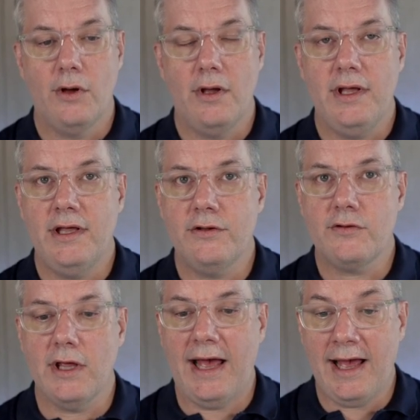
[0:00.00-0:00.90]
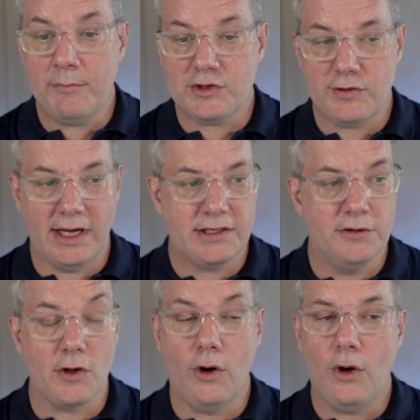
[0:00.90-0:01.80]
his abstract
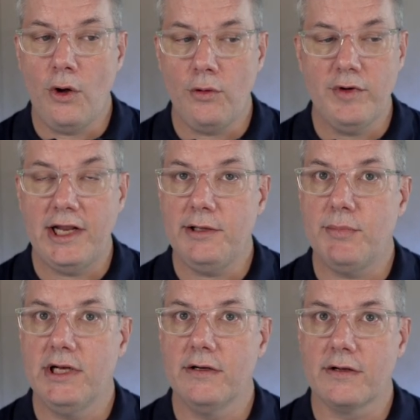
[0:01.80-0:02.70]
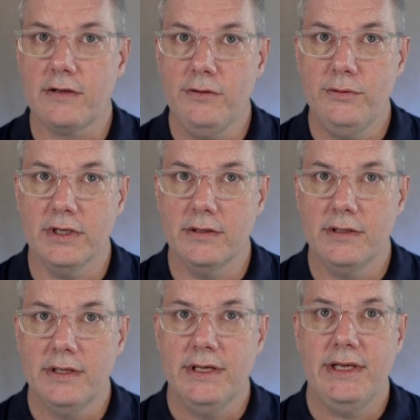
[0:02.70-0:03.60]
has already been
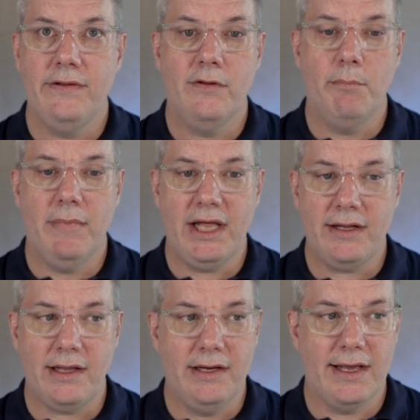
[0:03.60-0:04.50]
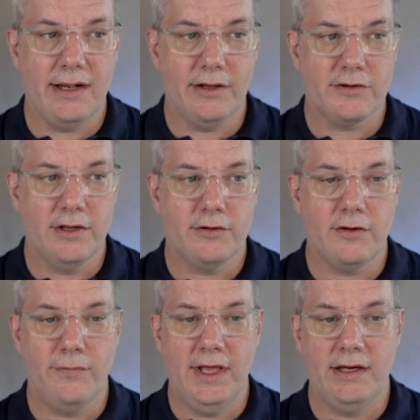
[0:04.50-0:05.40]
included In the meta-analysis
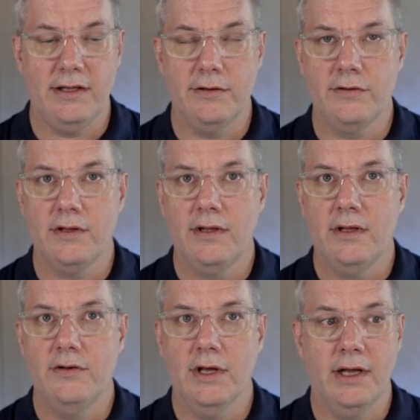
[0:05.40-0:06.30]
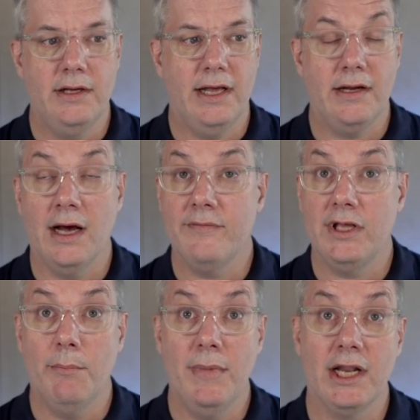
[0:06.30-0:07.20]
that is done at
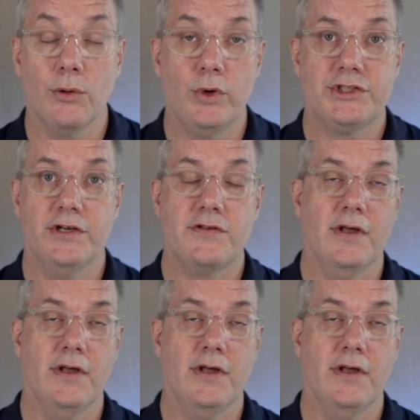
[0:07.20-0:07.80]
IVM Meta, which is